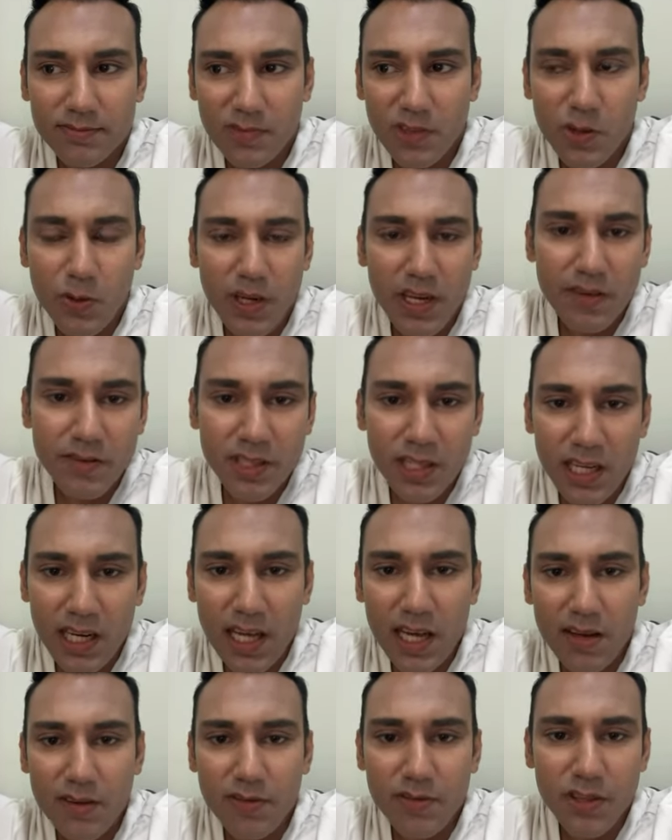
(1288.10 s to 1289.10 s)
you were given the
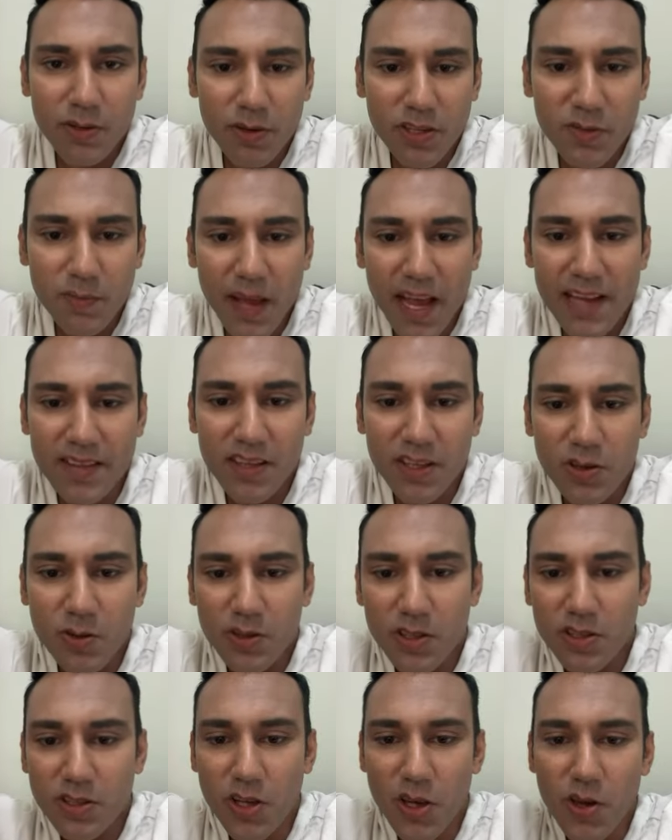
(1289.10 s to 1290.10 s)
love, the respect that you
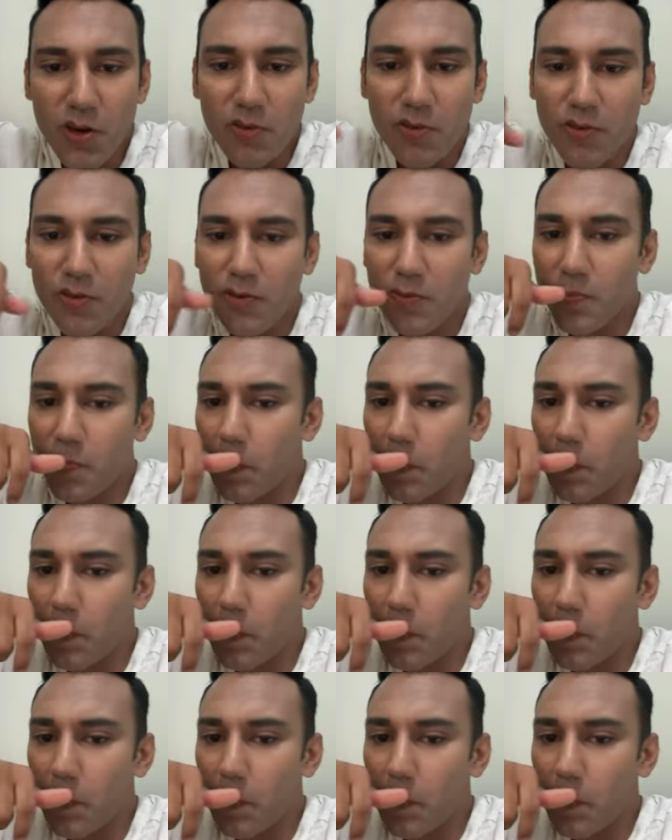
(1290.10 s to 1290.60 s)
deserve.